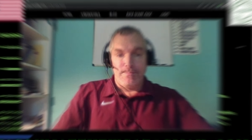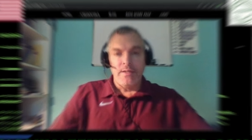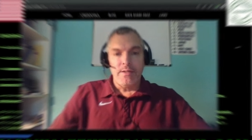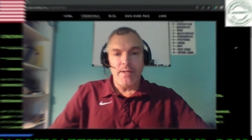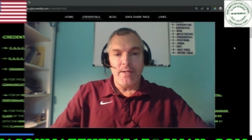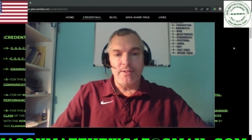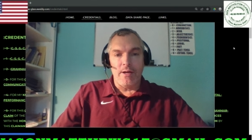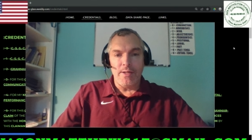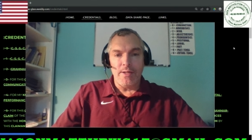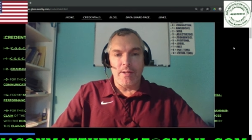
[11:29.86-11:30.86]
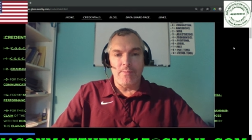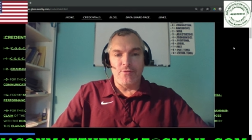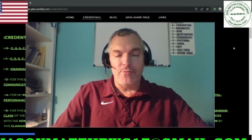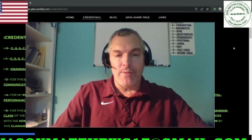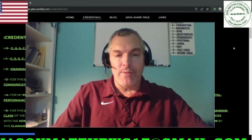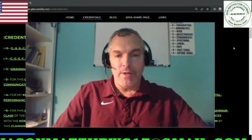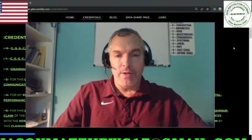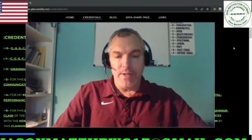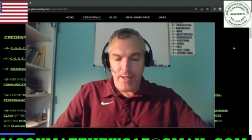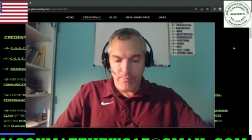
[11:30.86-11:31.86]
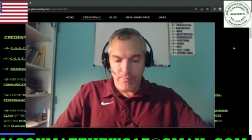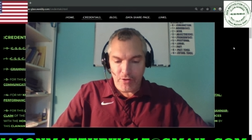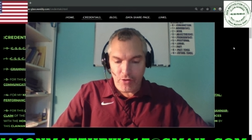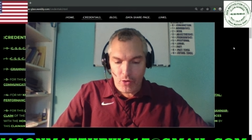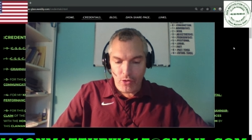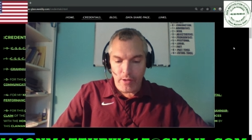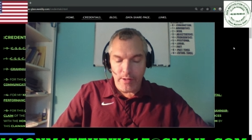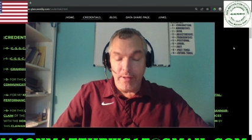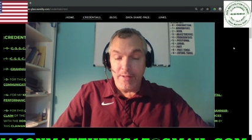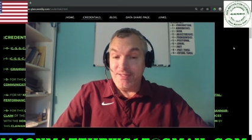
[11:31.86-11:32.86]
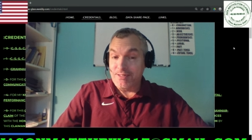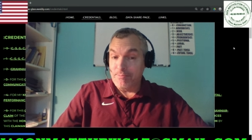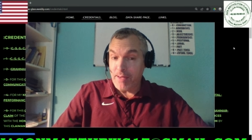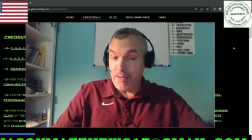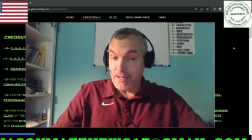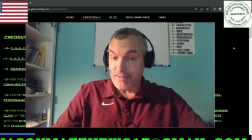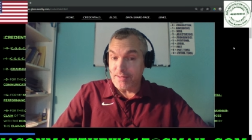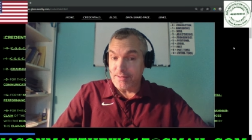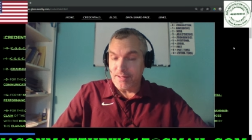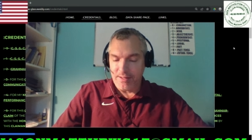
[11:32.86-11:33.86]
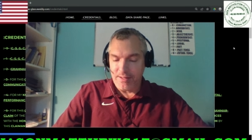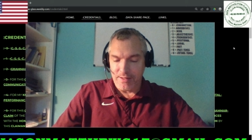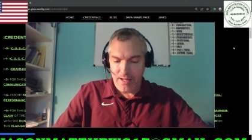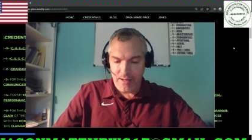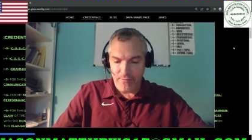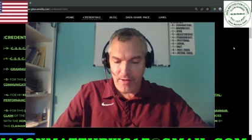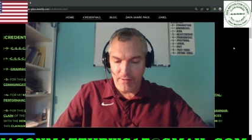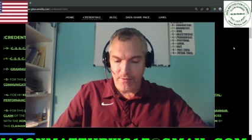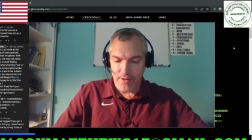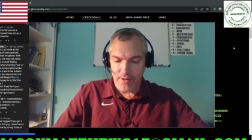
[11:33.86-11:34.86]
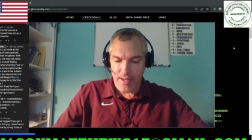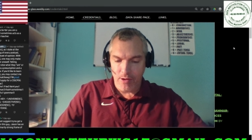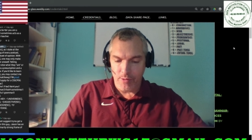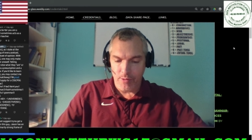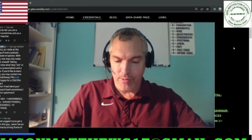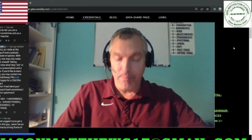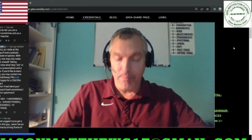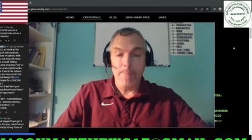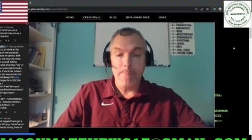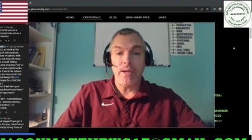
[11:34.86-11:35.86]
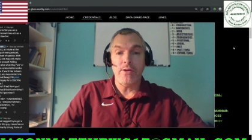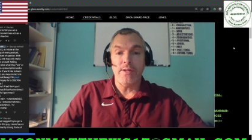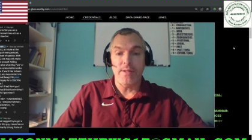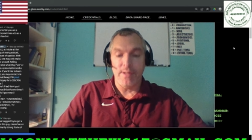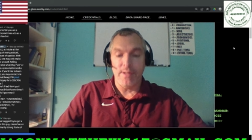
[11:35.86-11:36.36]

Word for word: Next comment comes from someone named colon space Clive hyphen Albert period.